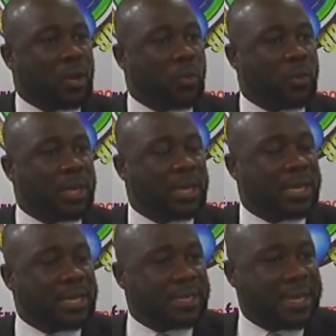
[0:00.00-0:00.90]

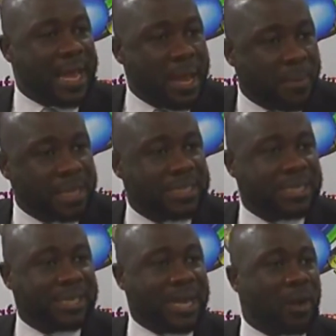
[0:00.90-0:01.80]
where they na
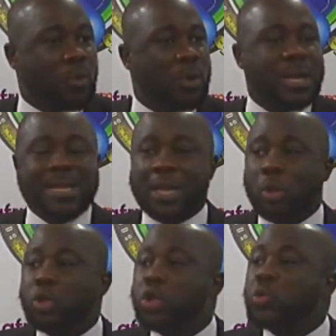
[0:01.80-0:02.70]
MIT now they
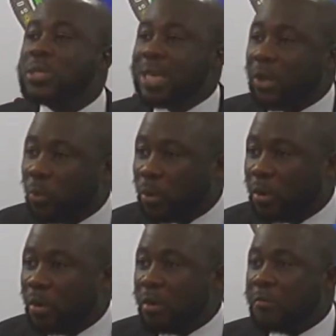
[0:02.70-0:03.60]
don't choose salon
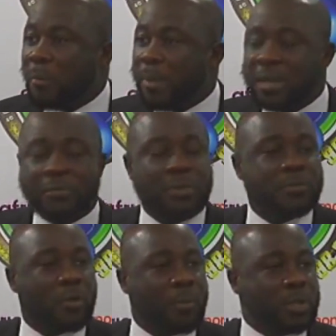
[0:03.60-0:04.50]
for
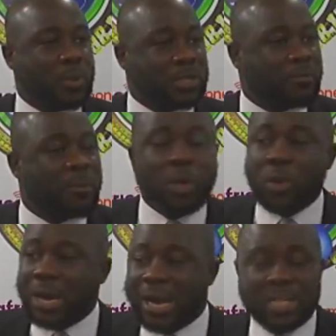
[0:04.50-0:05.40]
benefits from a 24
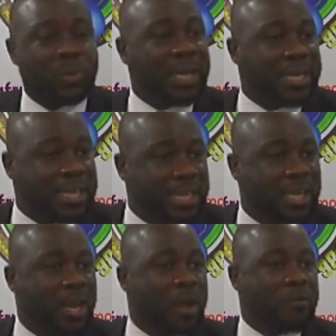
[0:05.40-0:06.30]
million grants with
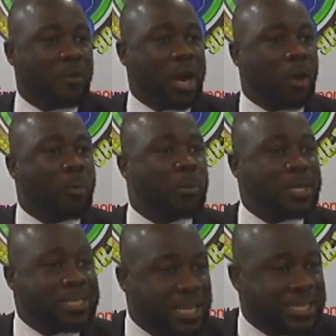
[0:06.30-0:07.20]
NG for
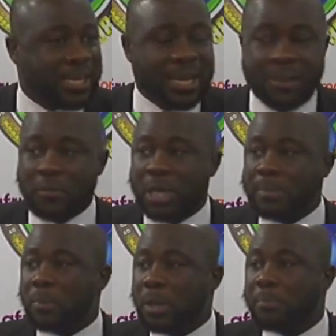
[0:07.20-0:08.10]
open a center now for
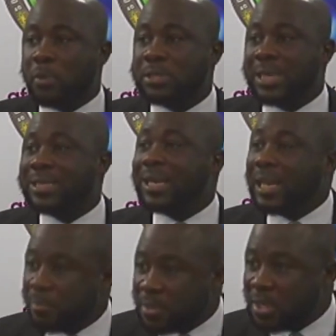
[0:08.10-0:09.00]
give people in prosthetic
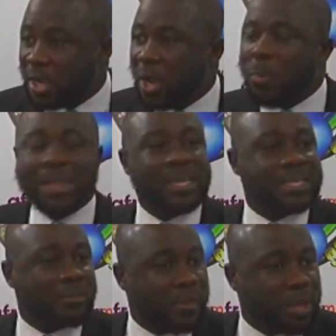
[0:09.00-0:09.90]
limbs. What I
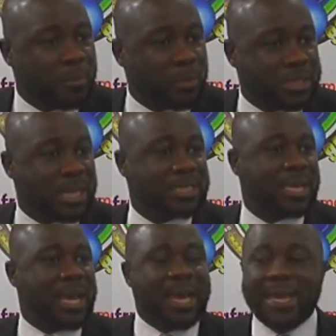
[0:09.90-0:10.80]
think is very important.
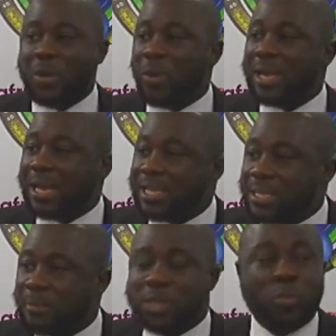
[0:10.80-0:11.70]
Equally at the
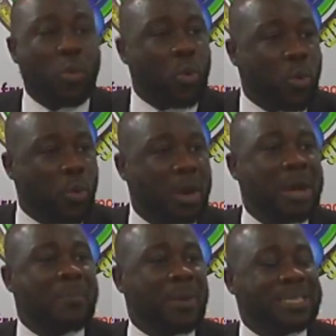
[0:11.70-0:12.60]
same time we go,
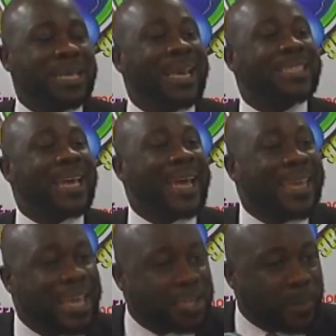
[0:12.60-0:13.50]
president gets
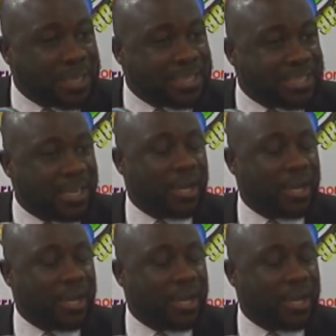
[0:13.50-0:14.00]
engagement